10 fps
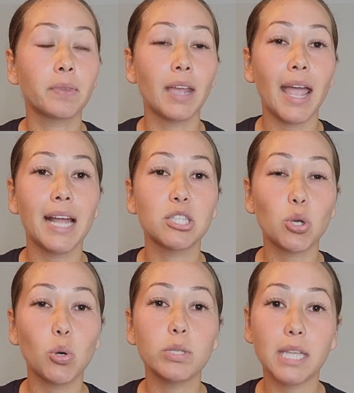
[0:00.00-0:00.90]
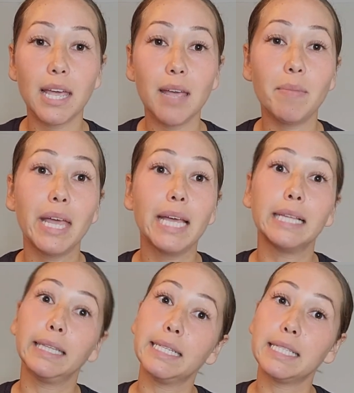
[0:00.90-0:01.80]
and told him,
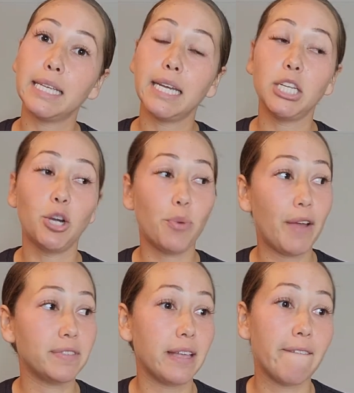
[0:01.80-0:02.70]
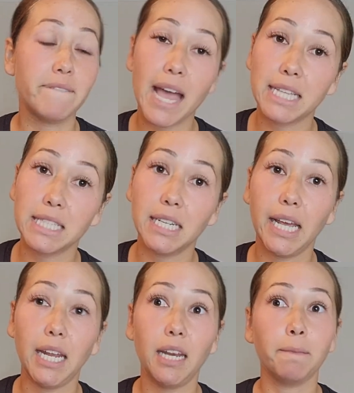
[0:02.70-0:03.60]
listen, your wife's not
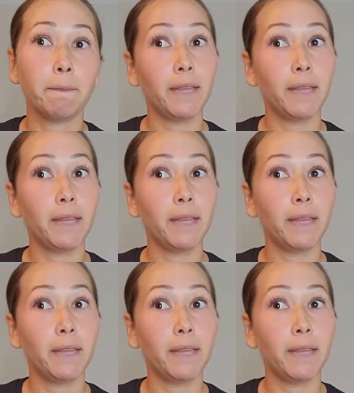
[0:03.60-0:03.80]
vaccinated.